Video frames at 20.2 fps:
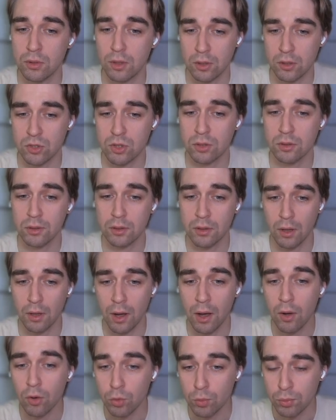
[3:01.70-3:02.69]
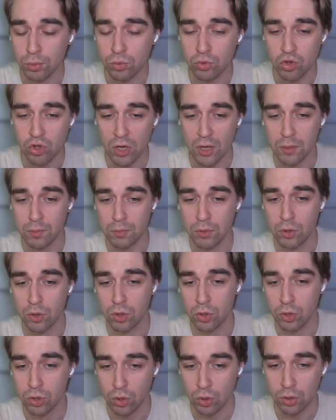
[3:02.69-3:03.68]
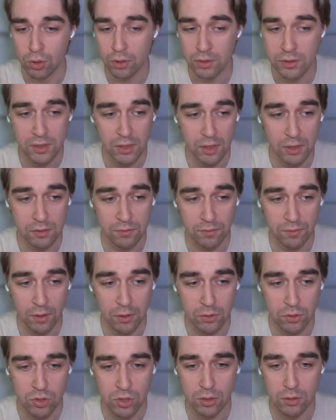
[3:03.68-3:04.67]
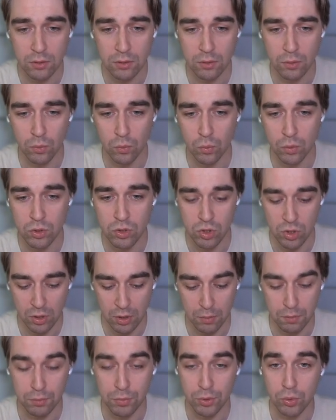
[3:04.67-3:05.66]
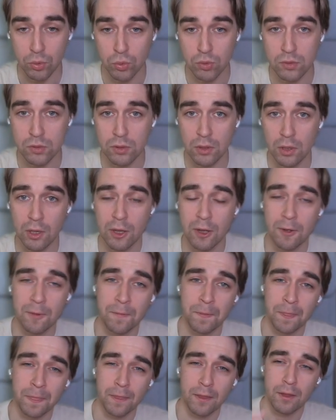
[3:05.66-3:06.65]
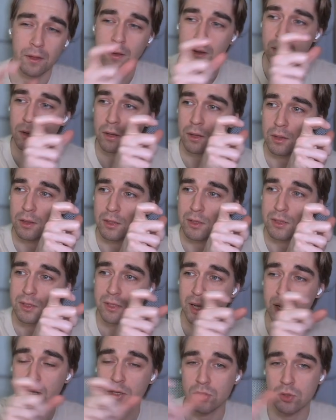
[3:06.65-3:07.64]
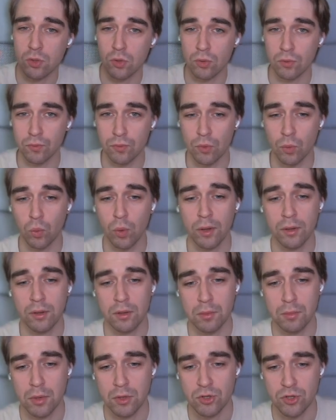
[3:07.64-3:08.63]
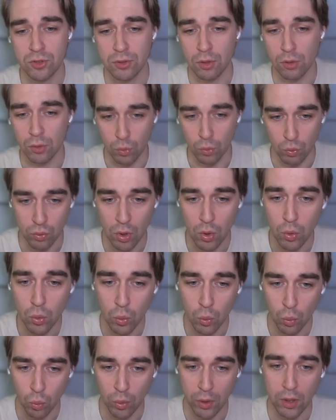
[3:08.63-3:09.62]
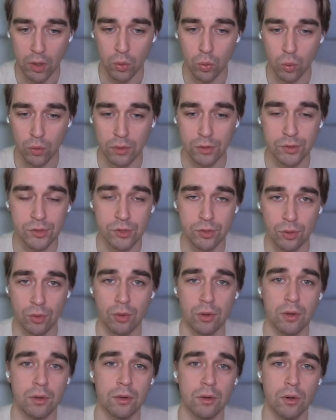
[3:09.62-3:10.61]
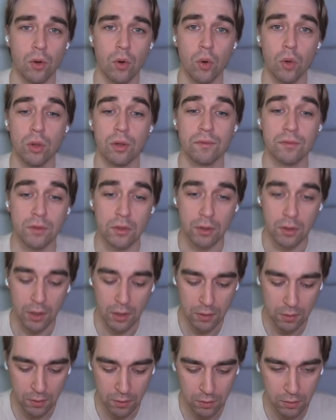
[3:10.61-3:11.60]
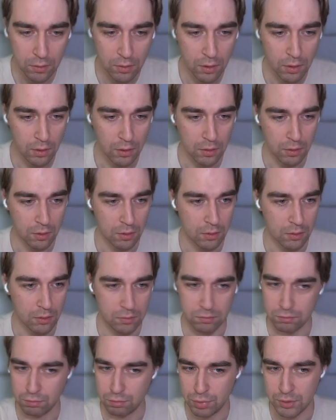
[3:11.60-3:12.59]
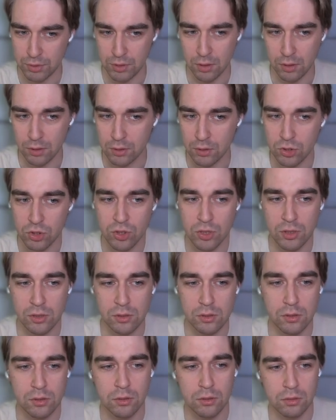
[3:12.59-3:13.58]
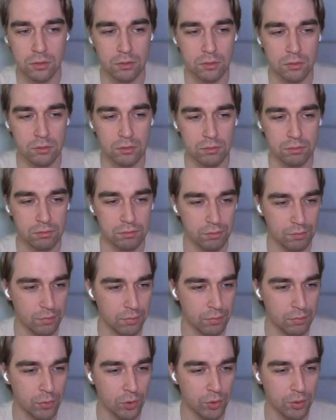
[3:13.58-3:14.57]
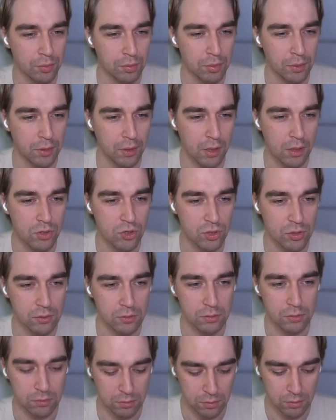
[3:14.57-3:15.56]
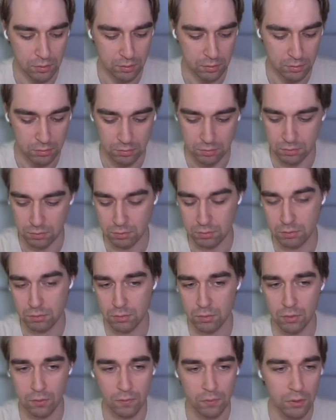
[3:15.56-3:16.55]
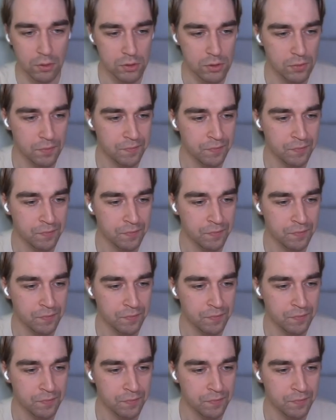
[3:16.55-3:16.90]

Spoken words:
actually the output shape total size function, which computes the size of the one-dimensional row where we'll store all of the data. Basically, it's just multiplication of this.